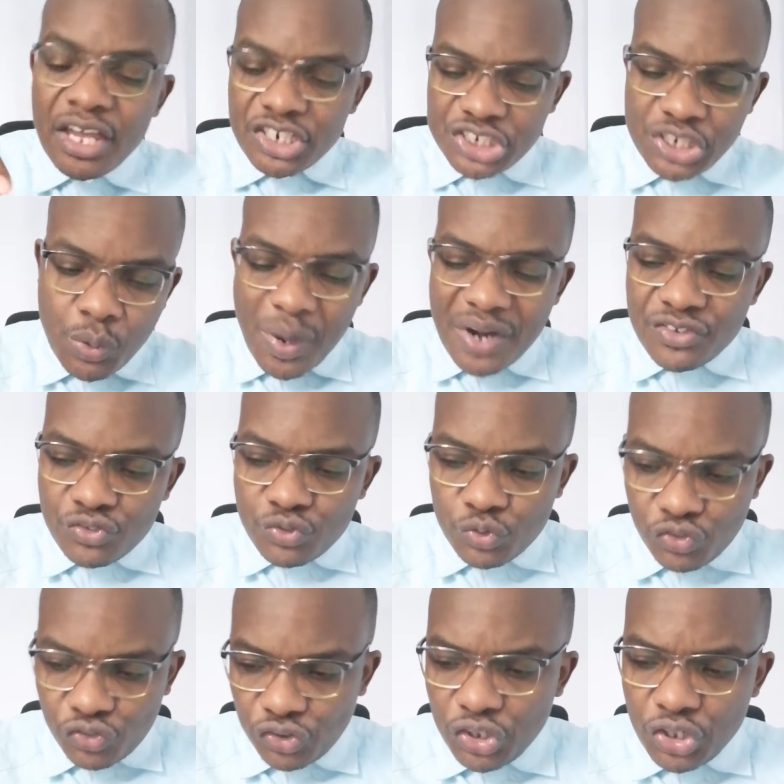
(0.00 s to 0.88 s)
She wants to
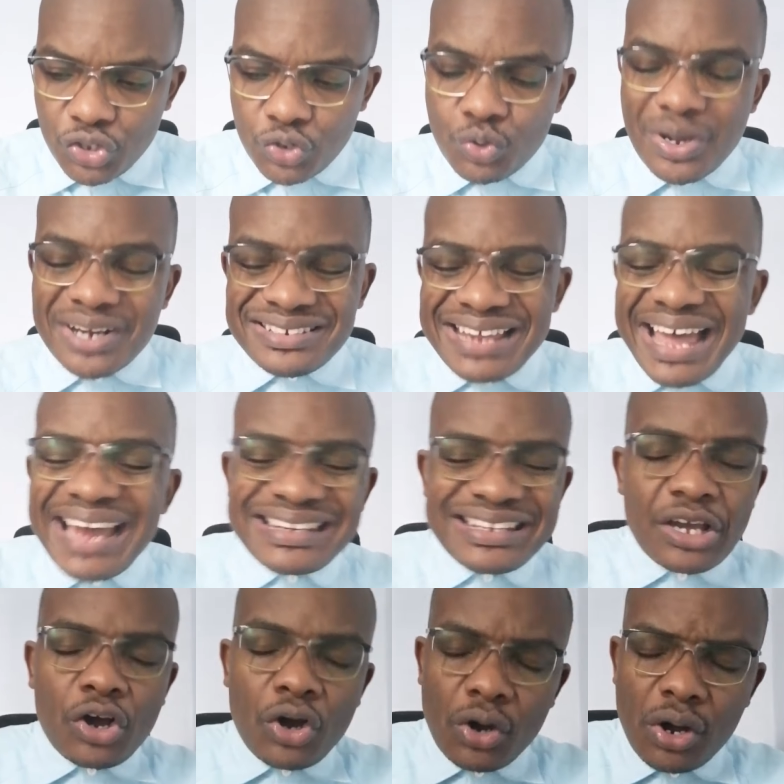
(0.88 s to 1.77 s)
see you. Your
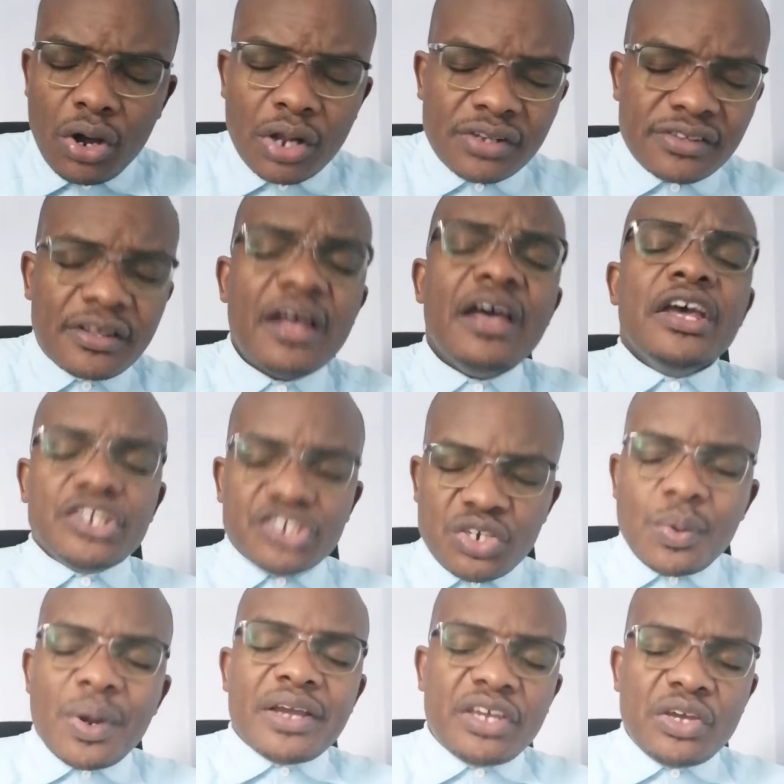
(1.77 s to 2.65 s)
daddy calls.
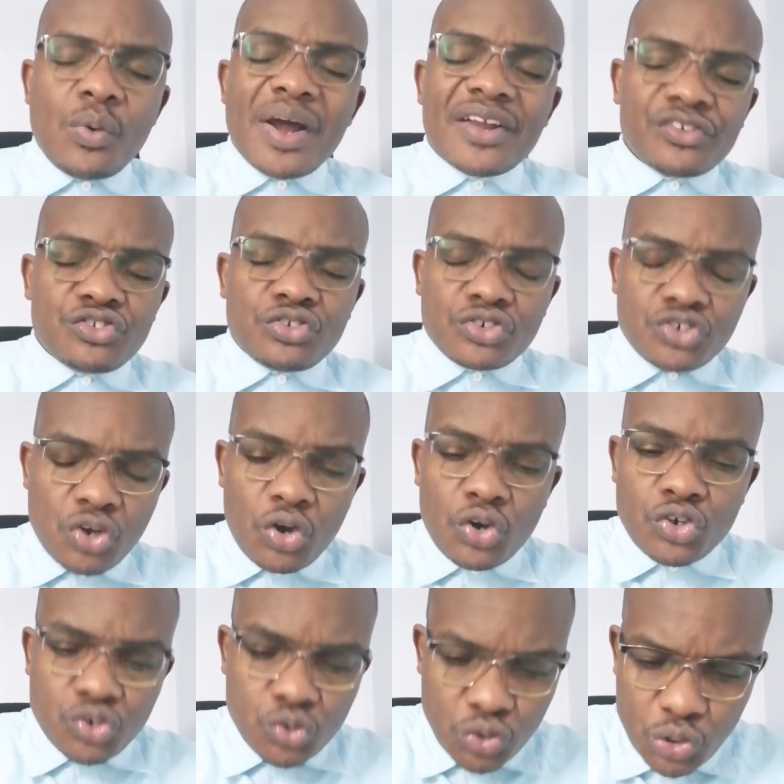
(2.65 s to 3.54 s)
He wants to
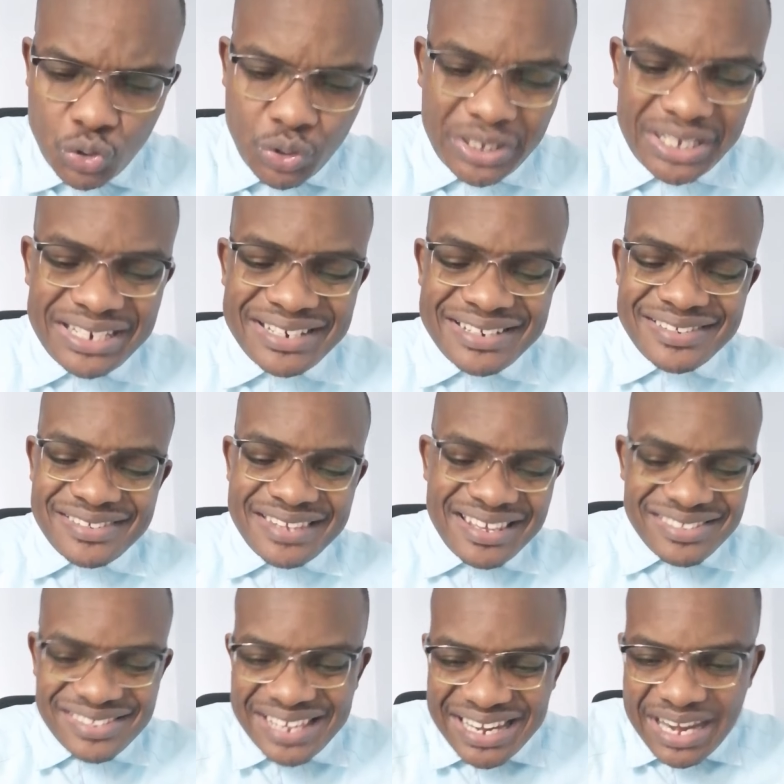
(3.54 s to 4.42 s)
talk to you. He didn't
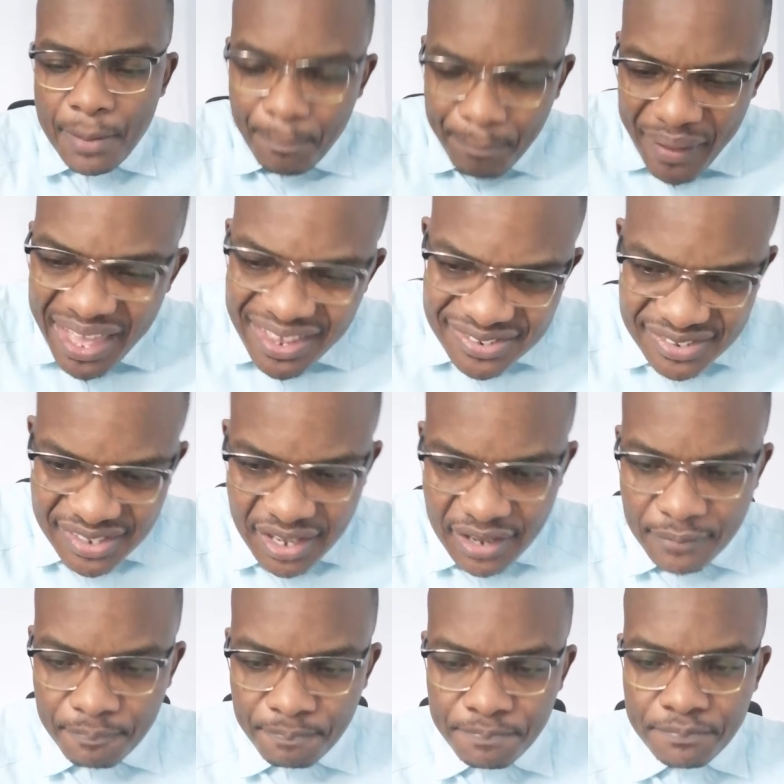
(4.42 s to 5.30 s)
say send him pesa.
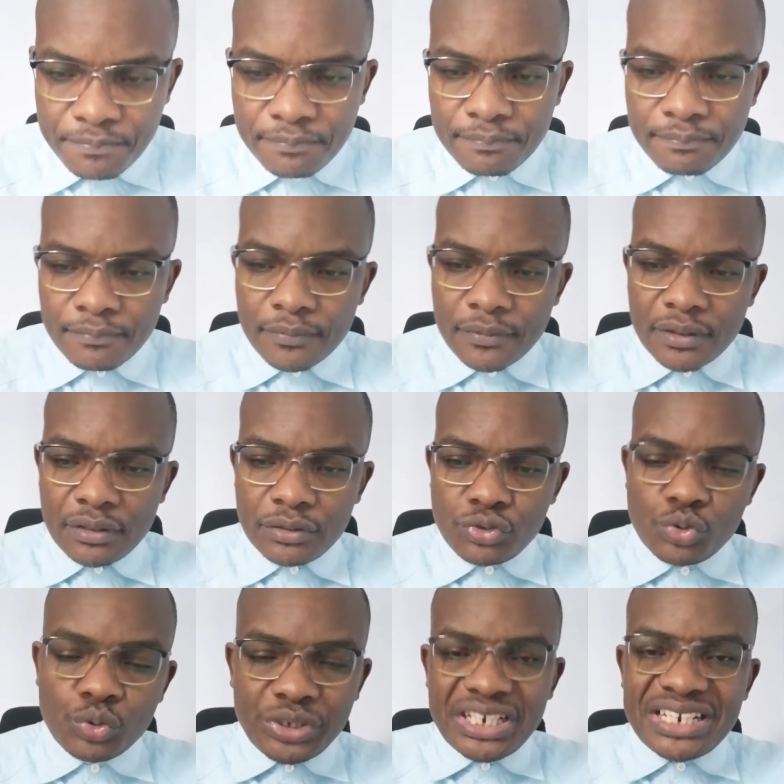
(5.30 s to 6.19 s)

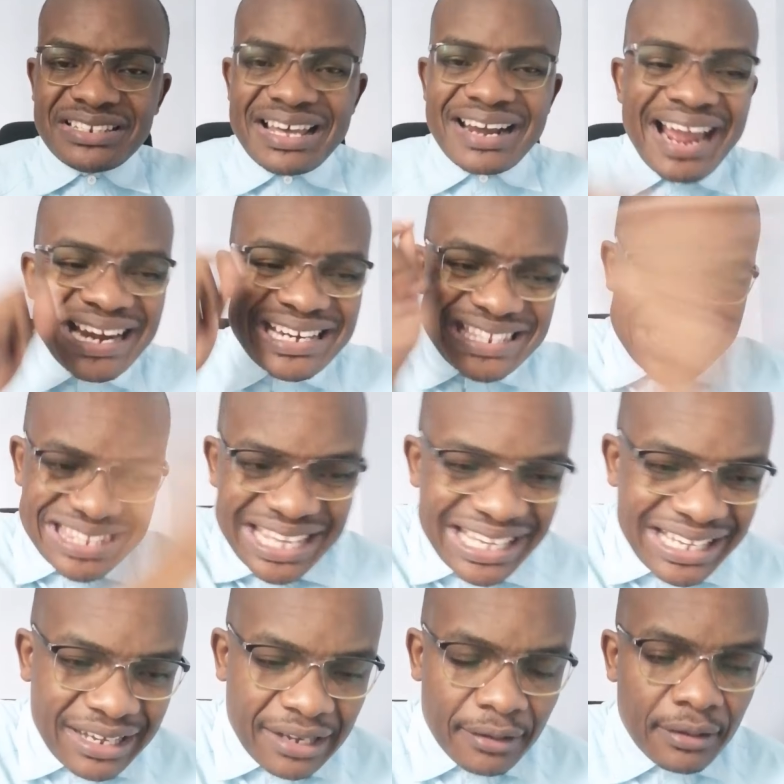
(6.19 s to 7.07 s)
You did the right
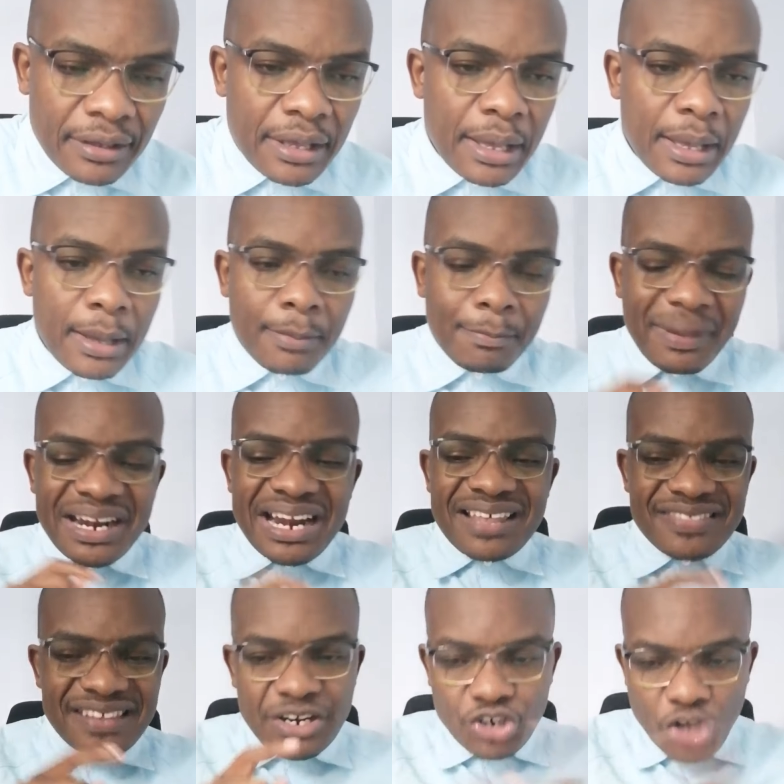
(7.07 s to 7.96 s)
thing, but
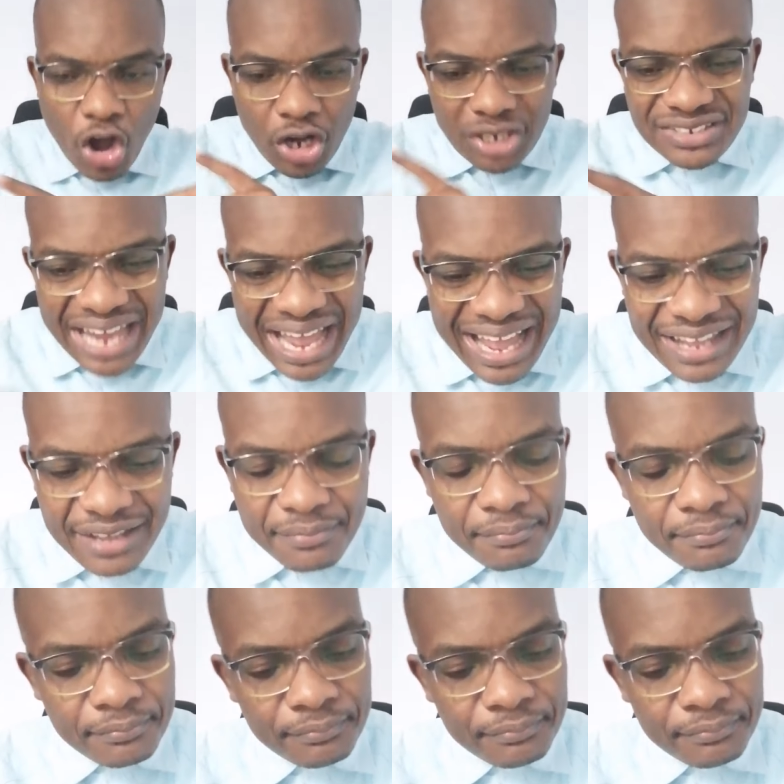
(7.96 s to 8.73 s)
at the wrong time.